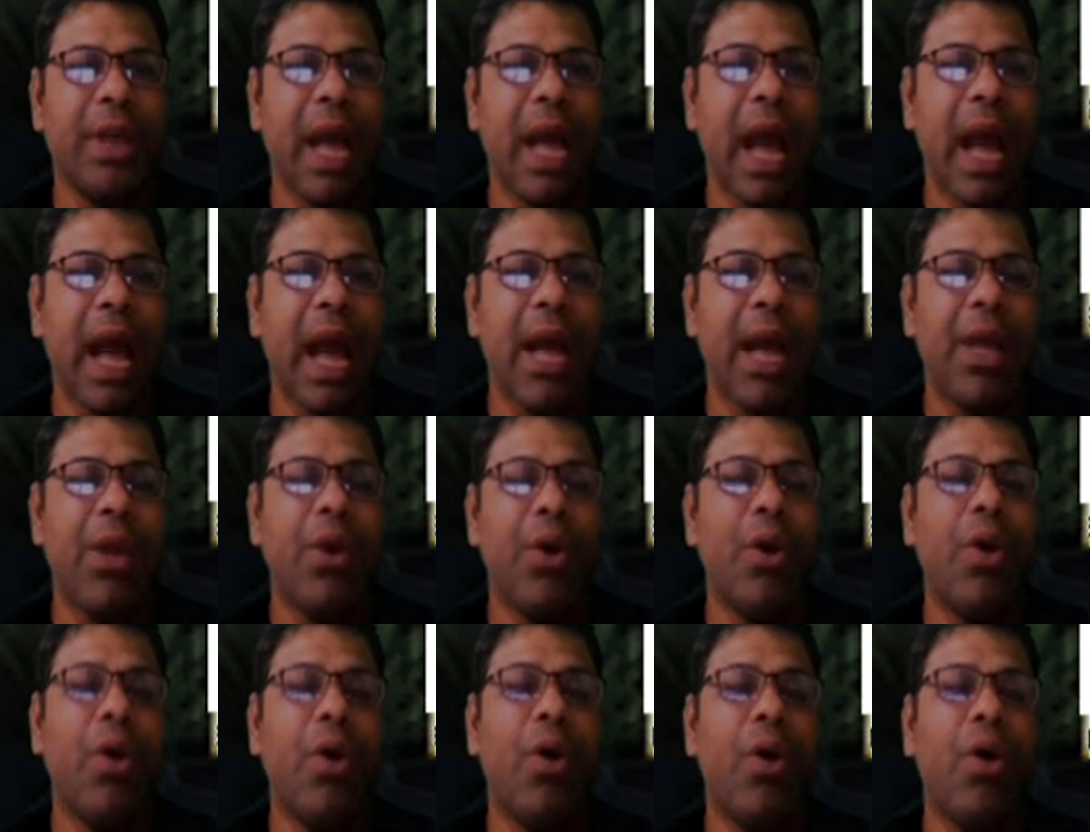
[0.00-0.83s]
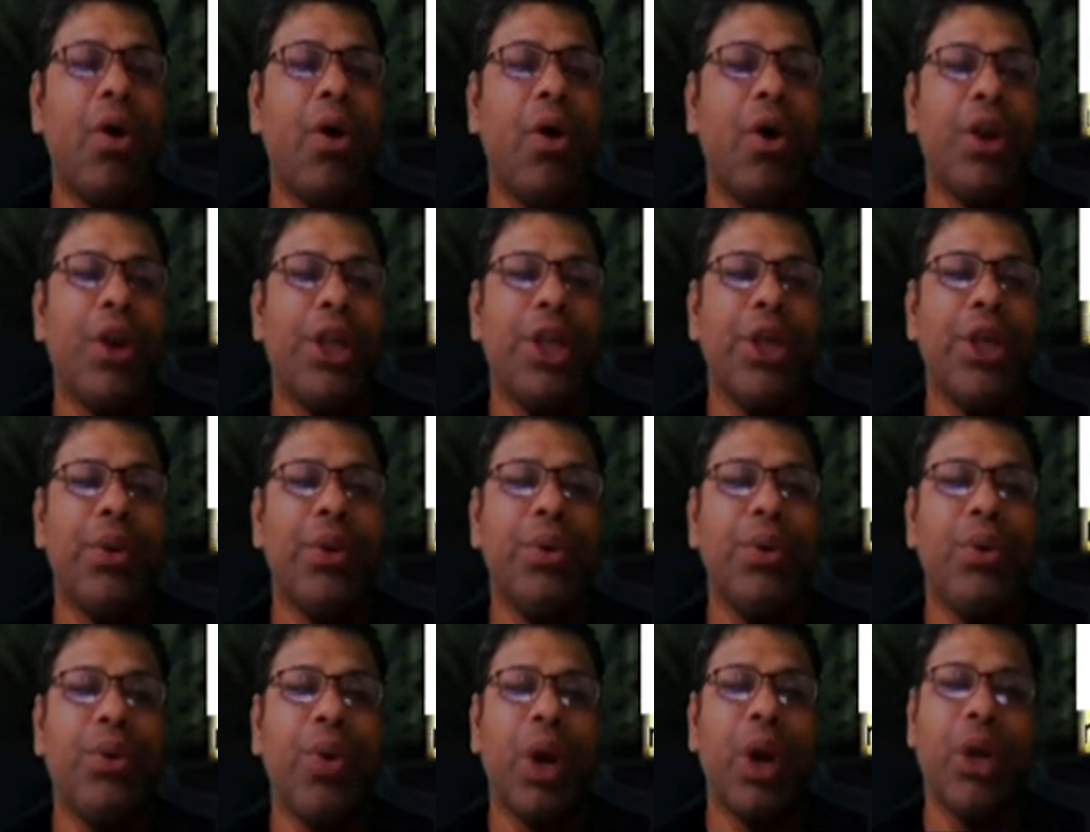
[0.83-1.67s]
I or you,
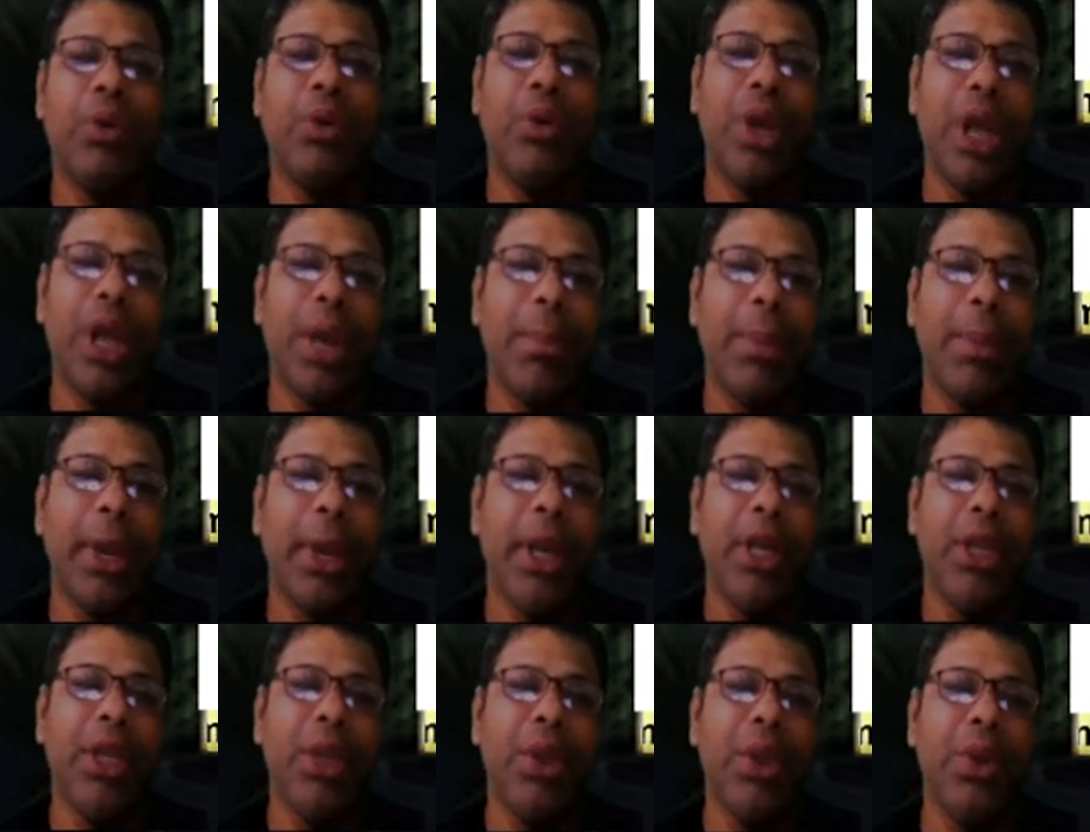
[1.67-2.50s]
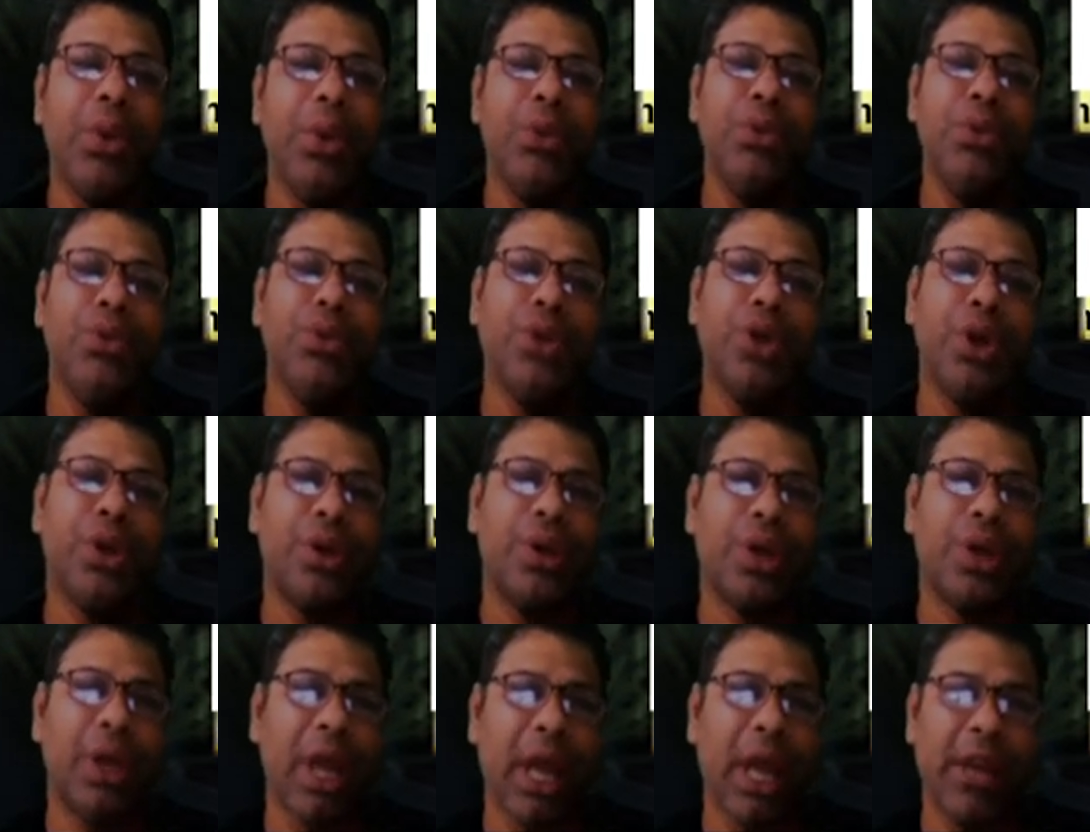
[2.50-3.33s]
what will happen? You do
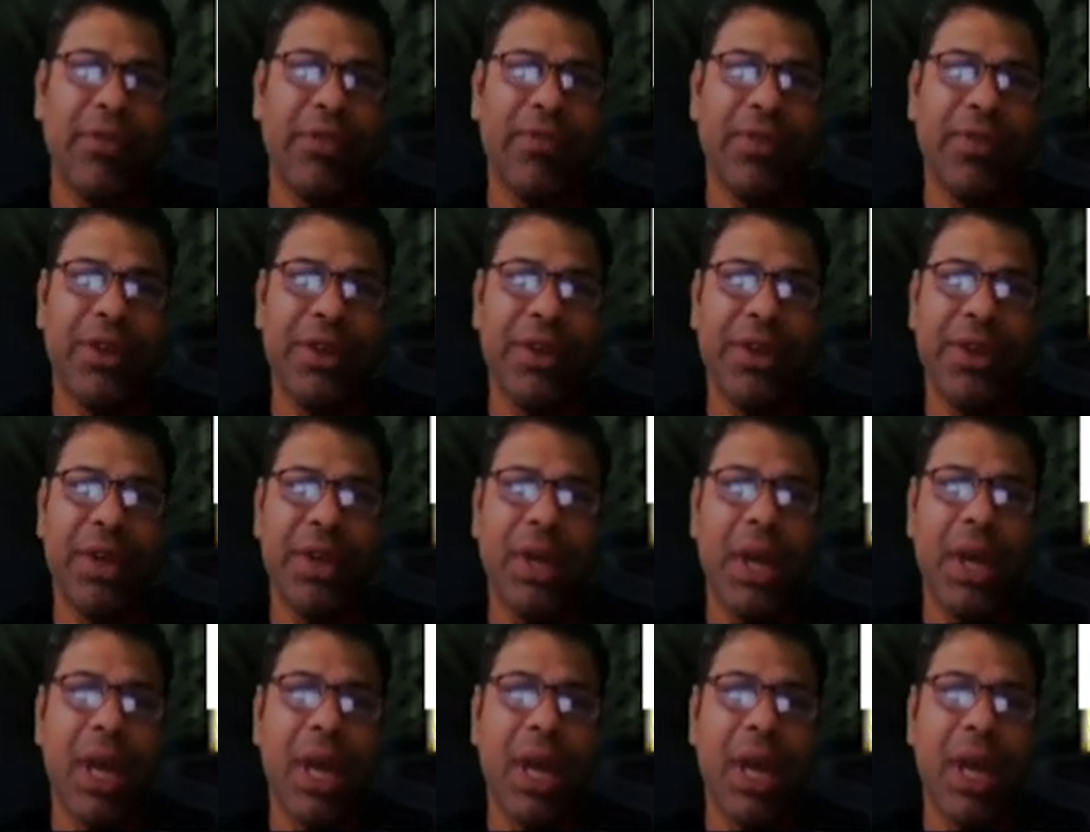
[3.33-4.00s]
not like fish.